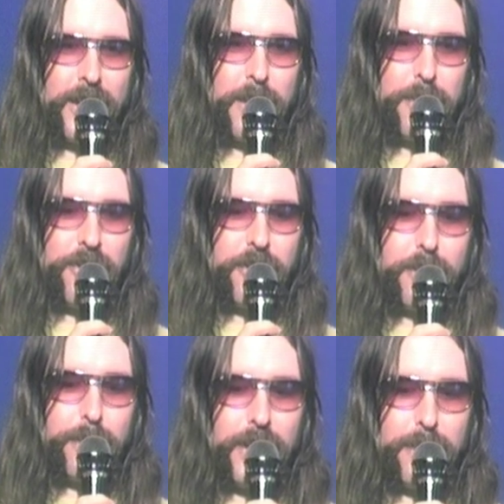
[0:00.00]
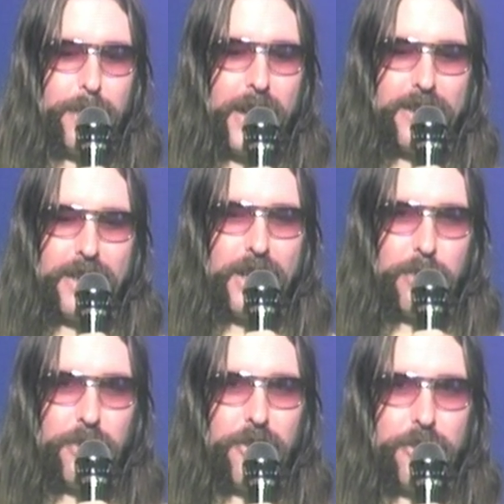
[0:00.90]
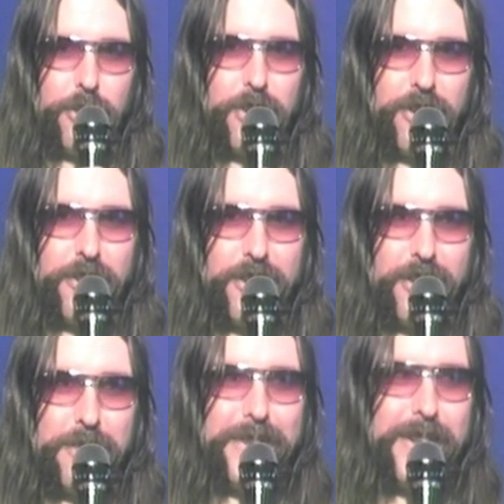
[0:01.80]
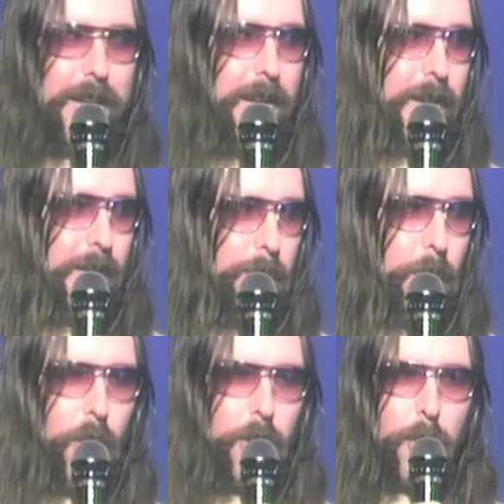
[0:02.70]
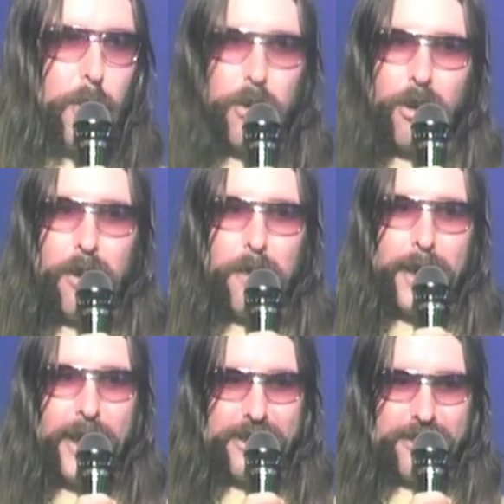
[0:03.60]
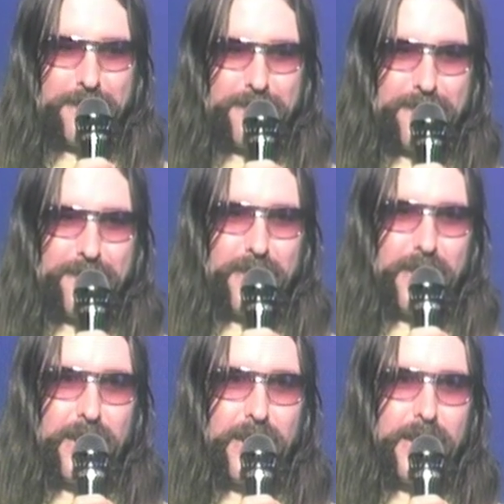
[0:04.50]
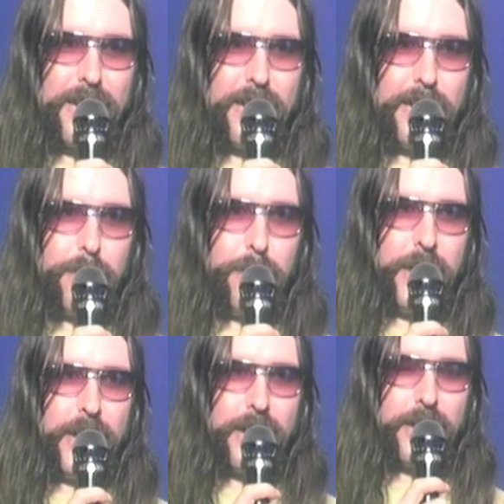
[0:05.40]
cumbersome, but back then it was still considered portable, compact, being